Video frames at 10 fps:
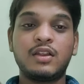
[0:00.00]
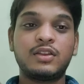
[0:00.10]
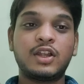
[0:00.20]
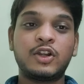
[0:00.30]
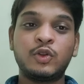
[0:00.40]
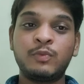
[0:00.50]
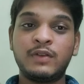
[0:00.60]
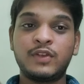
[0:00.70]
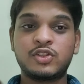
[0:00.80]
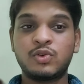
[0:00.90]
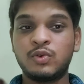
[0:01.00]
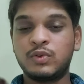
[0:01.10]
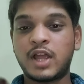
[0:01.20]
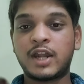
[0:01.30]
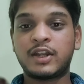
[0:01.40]
There are two main ways to do
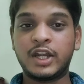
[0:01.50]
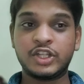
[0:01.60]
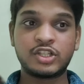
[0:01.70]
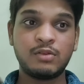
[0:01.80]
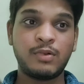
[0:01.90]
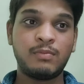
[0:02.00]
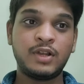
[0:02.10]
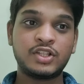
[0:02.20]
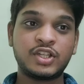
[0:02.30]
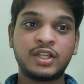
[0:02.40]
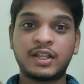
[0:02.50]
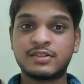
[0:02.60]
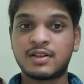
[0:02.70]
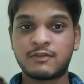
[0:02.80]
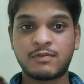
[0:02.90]
that: traditional publishing and
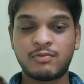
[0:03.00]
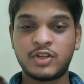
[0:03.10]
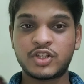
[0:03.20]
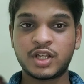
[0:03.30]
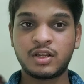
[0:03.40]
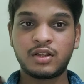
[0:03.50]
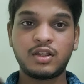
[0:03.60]
self-publishing.